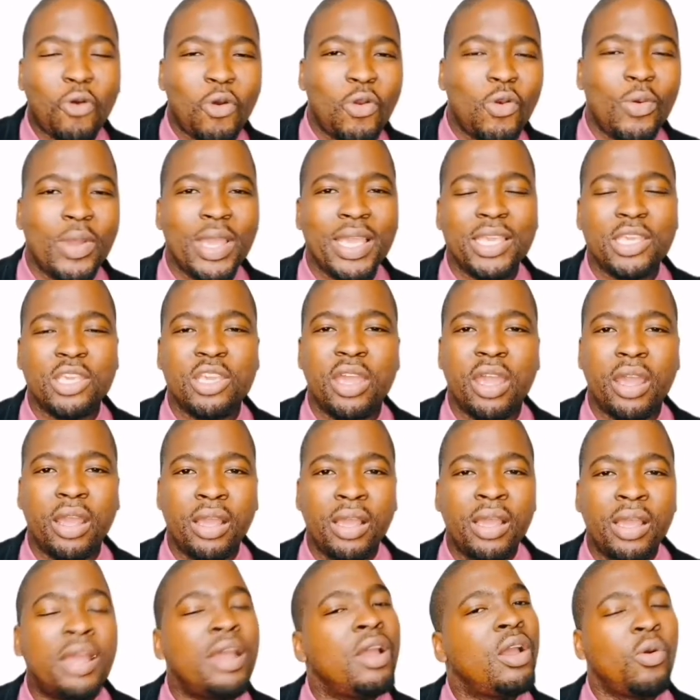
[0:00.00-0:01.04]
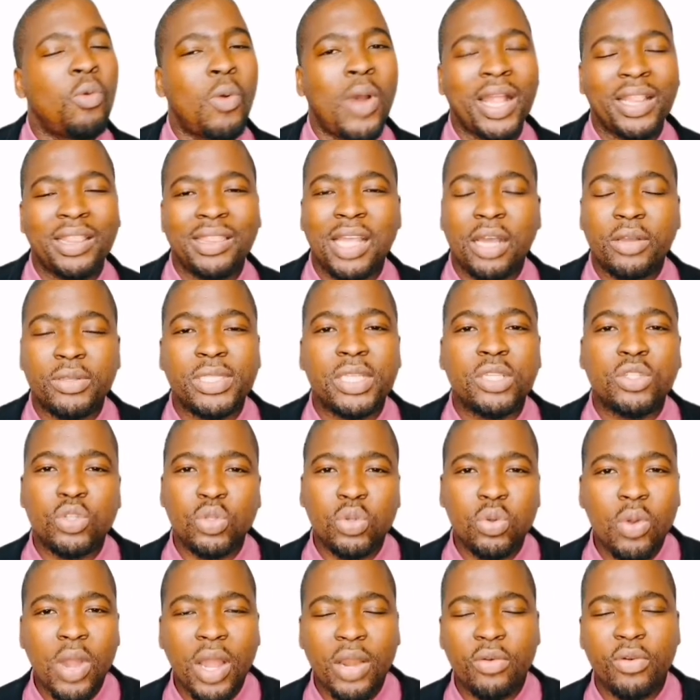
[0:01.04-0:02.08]
the following year,
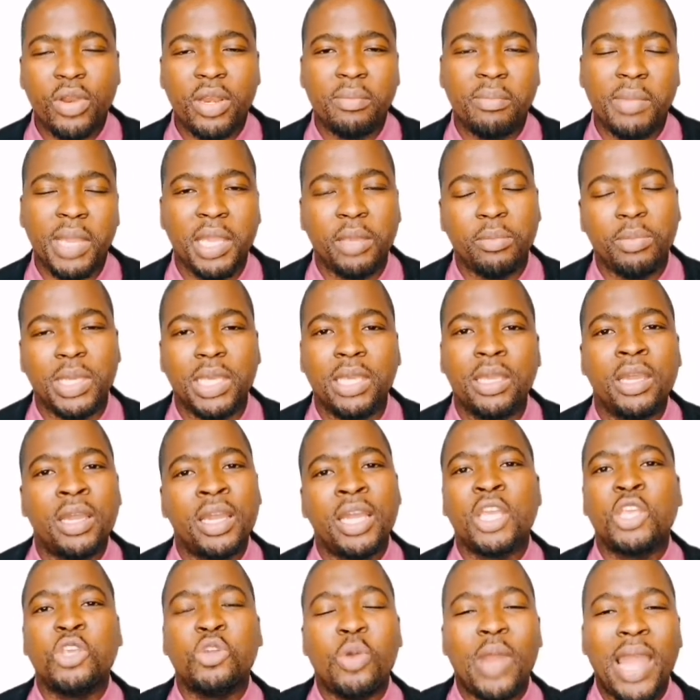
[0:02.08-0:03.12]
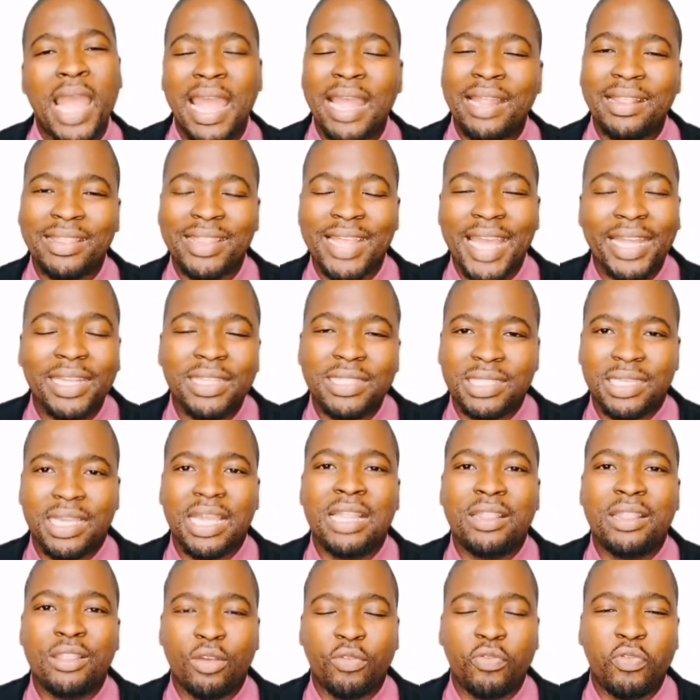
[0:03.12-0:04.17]
1,200 maybe. You add
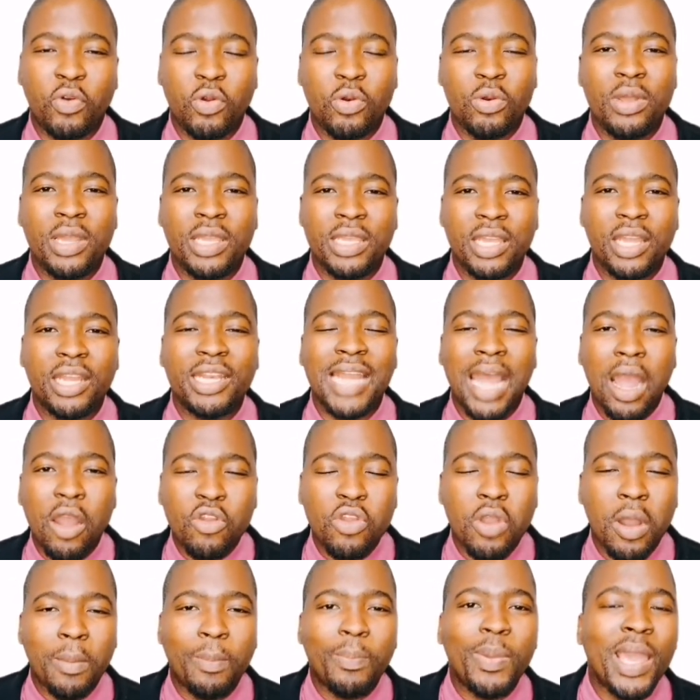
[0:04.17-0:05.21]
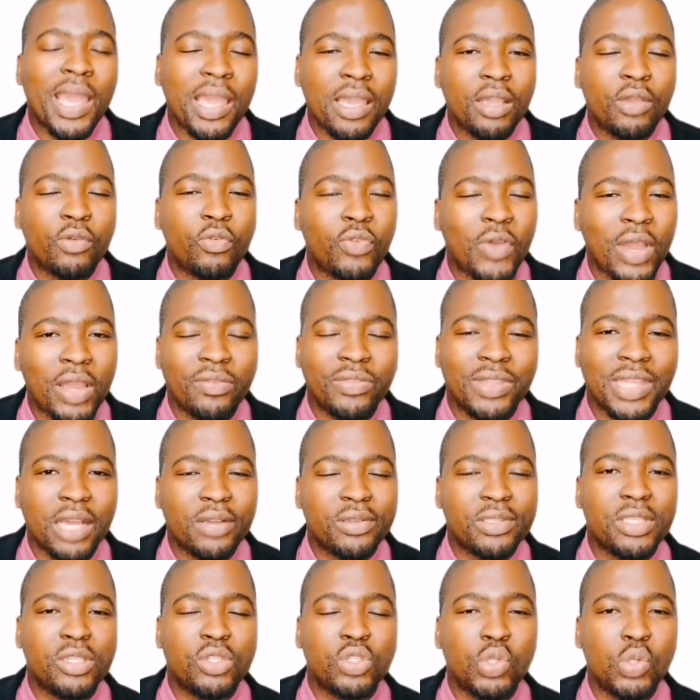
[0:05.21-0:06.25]
that in the following year, now you are paying
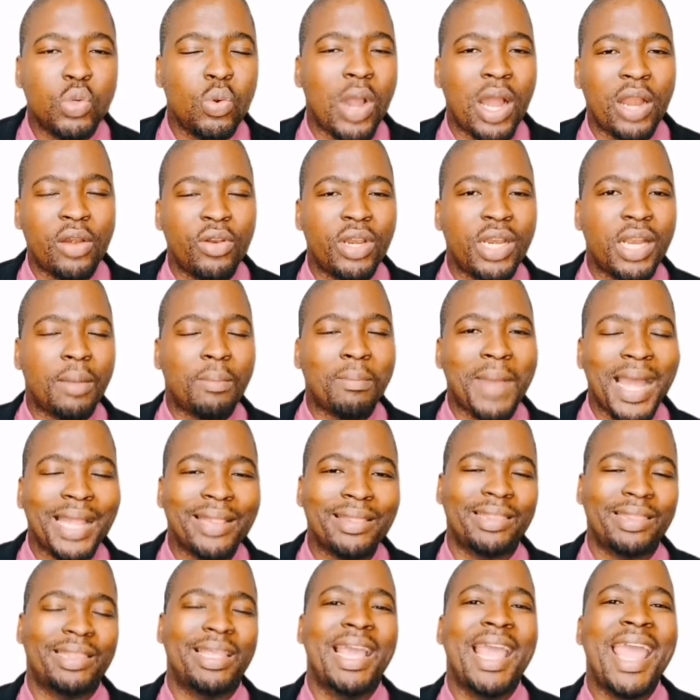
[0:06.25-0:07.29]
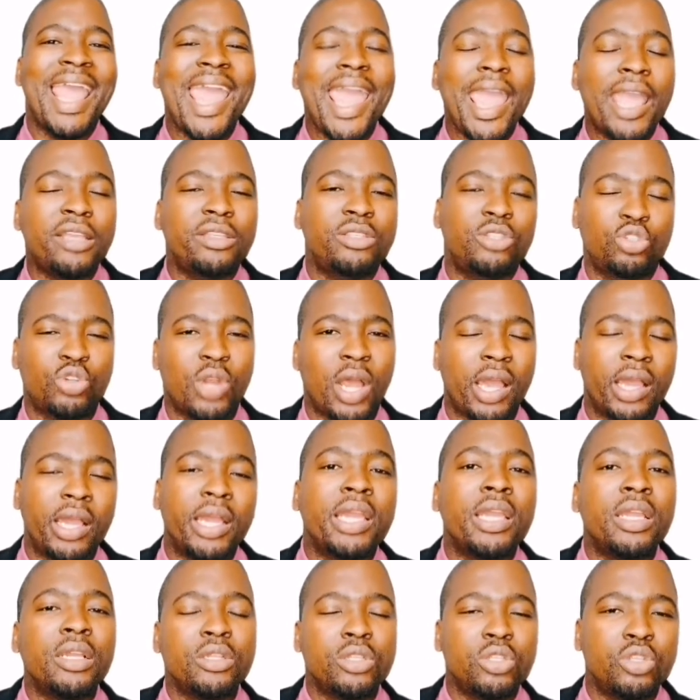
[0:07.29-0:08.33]
5,200 a month
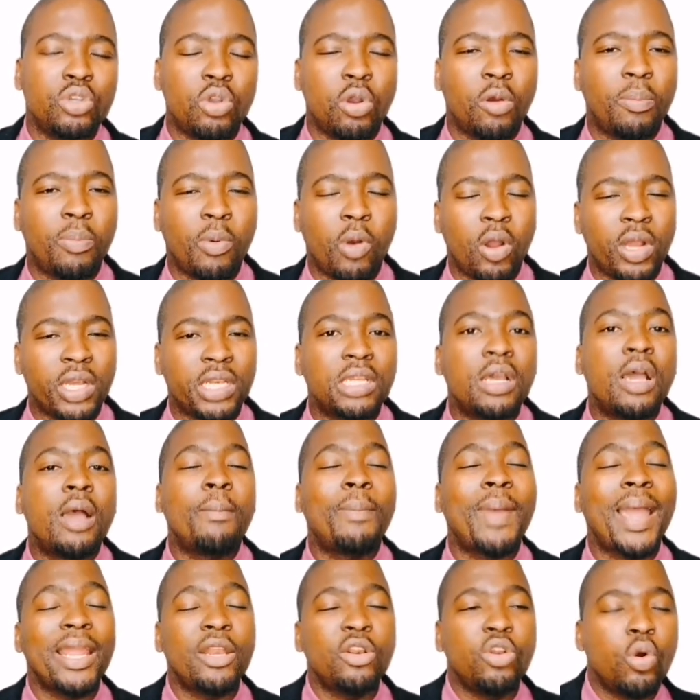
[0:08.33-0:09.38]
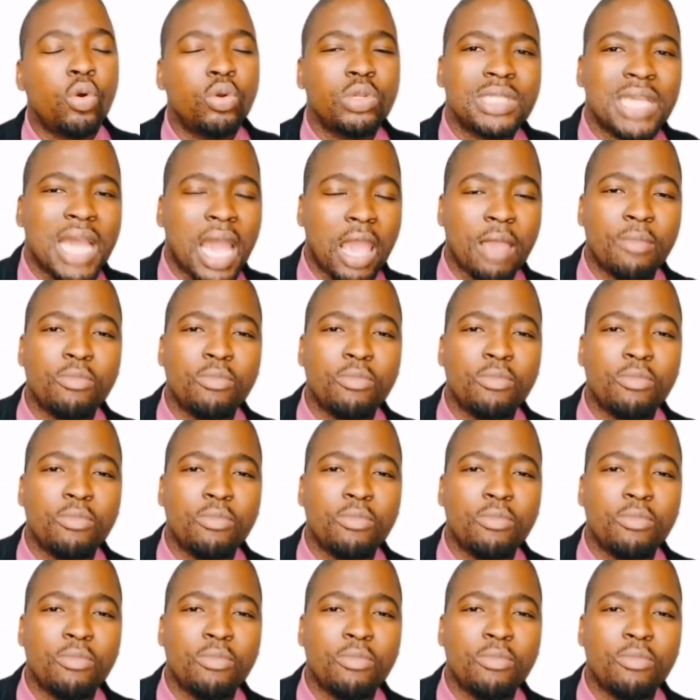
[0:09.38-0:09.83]
extra into your bond. By no